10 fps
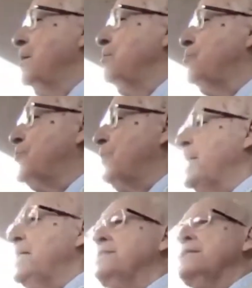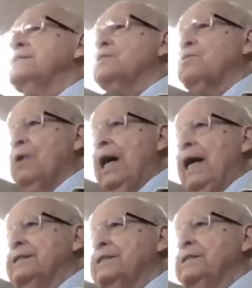Jesus
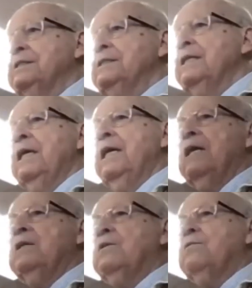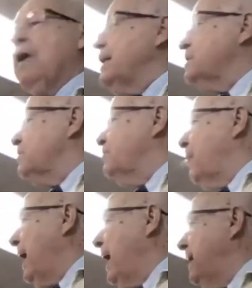Christ. Christ
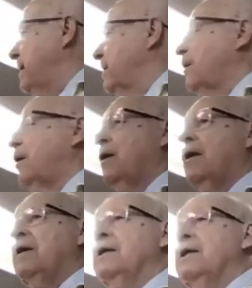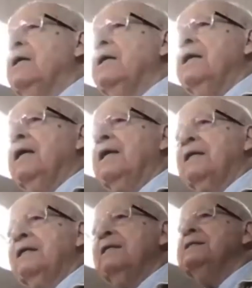paid it all.
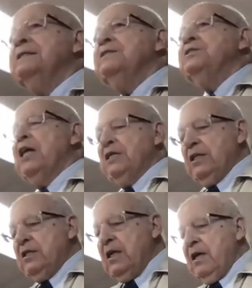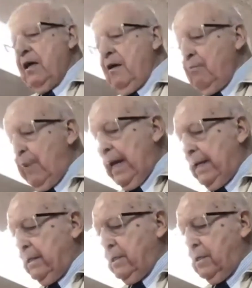Jesus paid
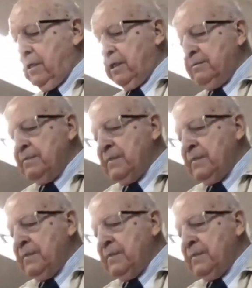it all.